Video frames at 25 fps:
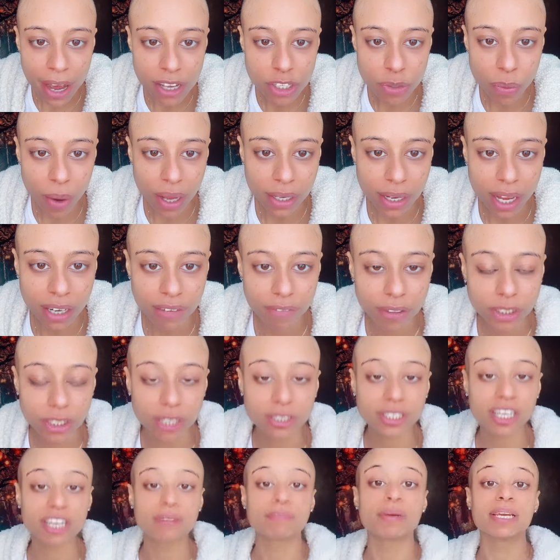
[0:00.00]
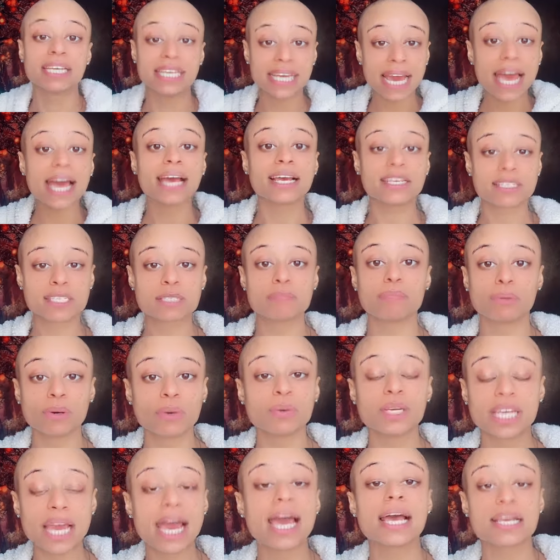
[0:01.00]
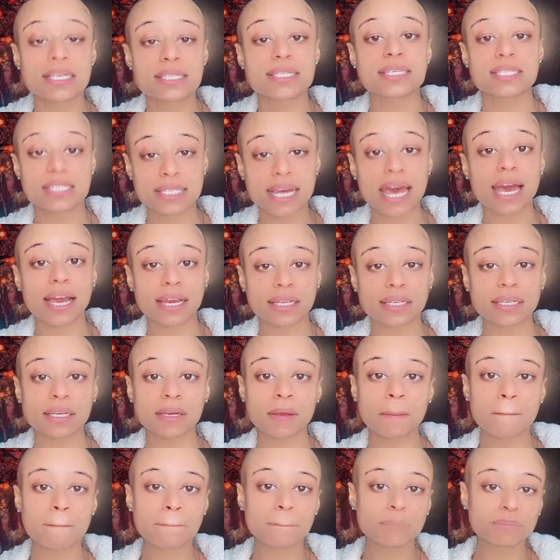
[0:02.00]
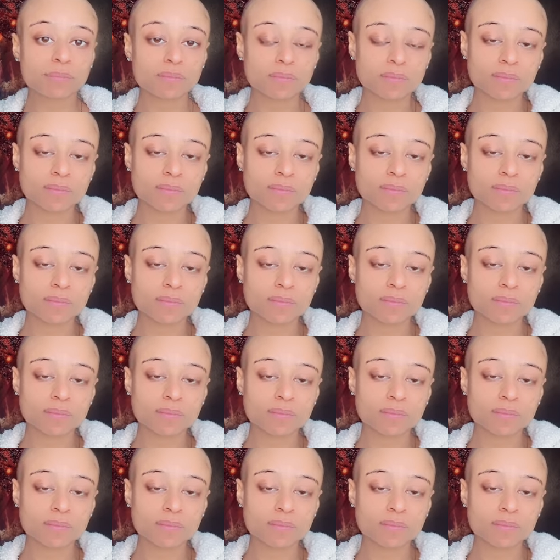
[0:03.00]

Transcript: And that's why a lot of us aren't thinking, about, yes, boo, yes, exactly.